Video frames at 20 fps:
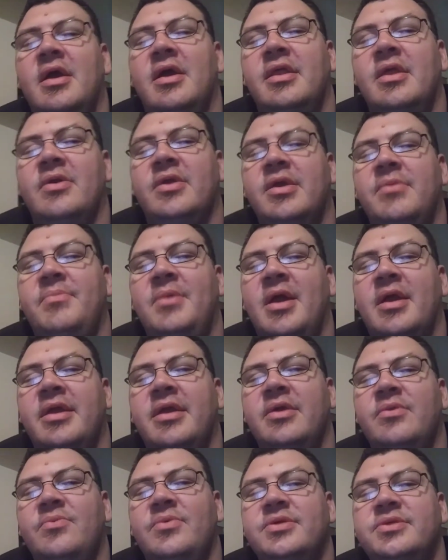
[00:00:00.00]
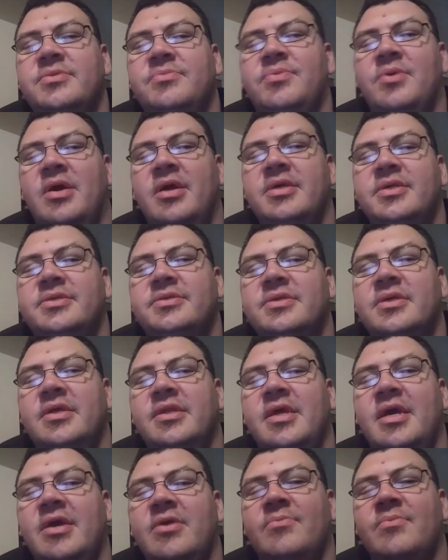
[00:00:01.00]
And I'll get back in with you probably
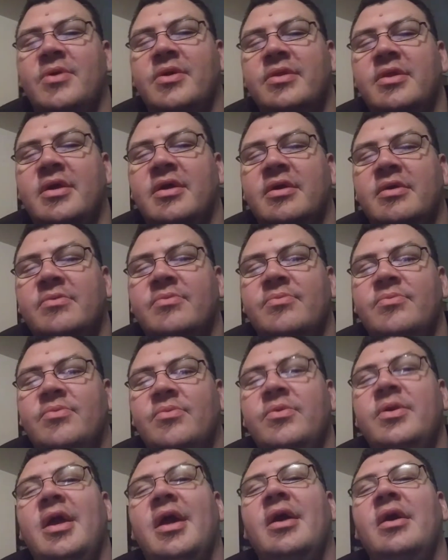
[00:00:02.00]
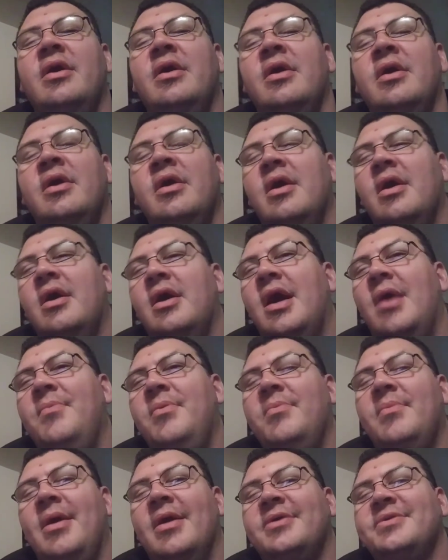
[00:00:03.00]
Sunday or Monday. Oh well, yeah, I'll
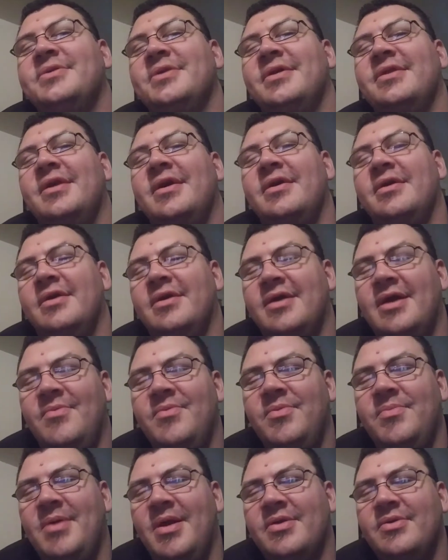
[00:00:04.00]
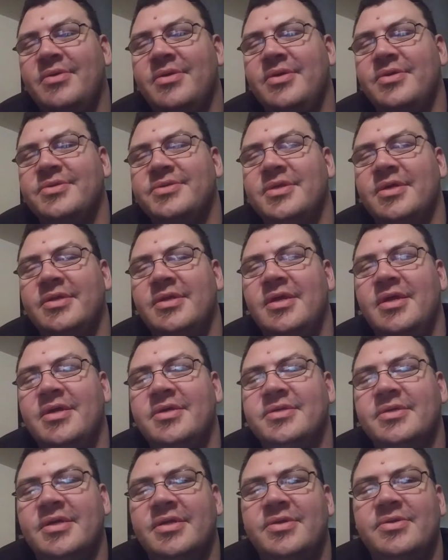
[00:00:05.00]
be back Sunday. I'll be back on here Sunday
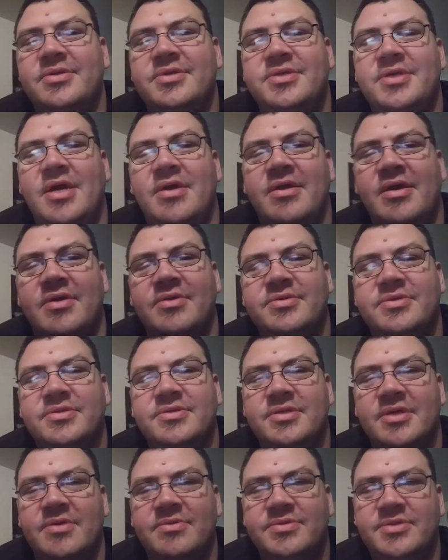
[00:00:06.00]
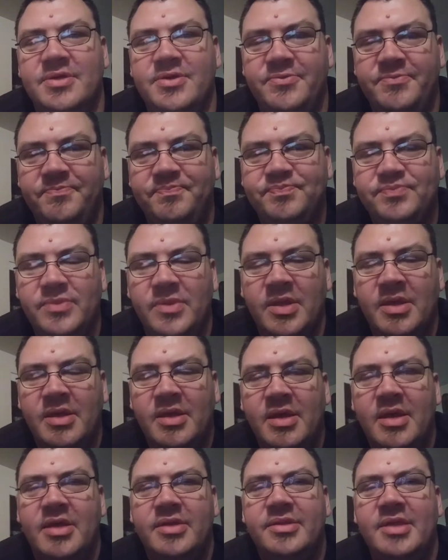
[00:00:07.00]
because I got to do the shout outs and stuff. So
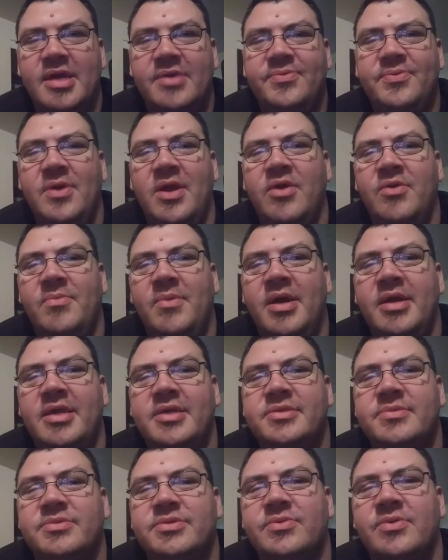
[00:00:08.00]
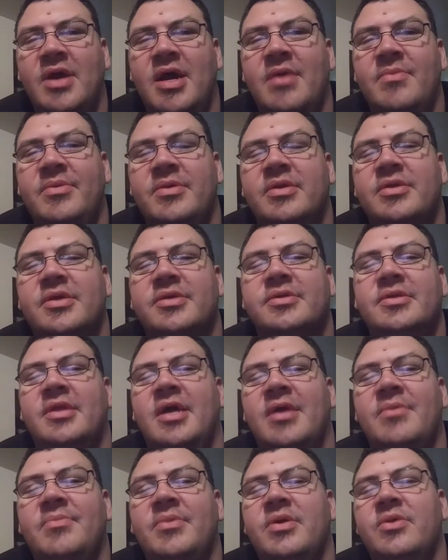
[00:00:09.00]
thank you for everybody that's subscribing. Click the
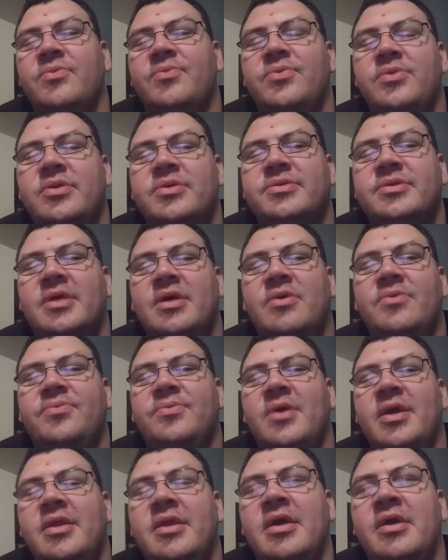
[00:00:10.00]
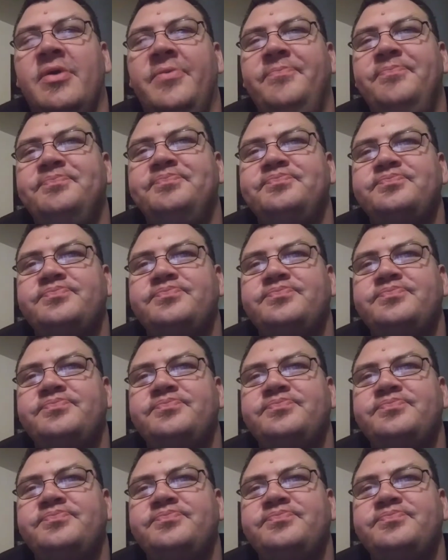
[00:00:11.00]
like button for yourself right now.